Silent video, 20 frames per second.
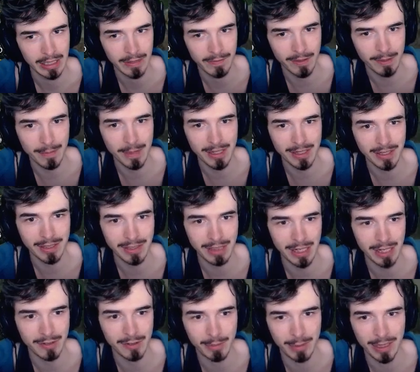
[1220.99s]
If that makes sense,
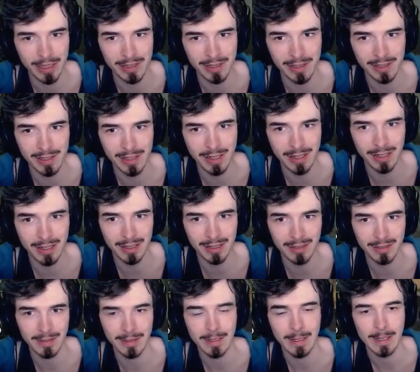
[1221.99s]
extra abilities into their
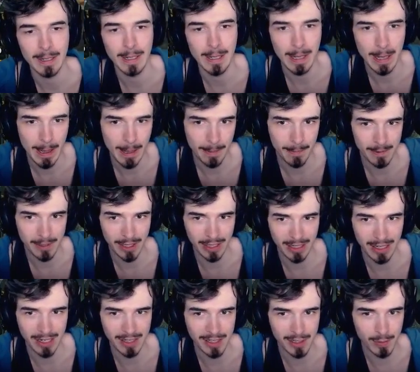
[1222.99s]
kit. Which I
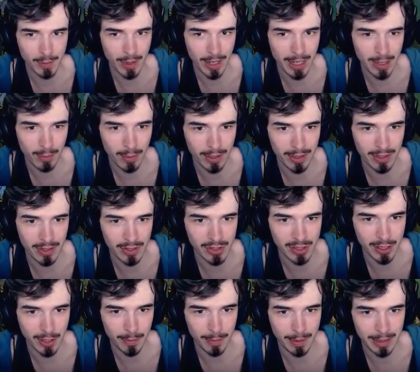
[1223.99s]
guess is why he wanted the
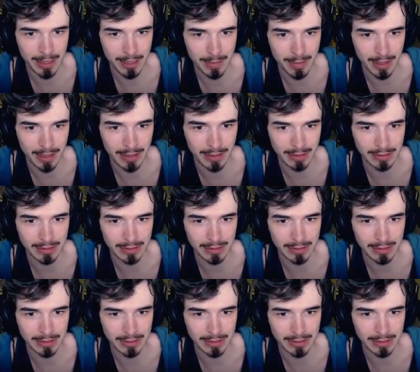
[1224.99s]
GLP, but...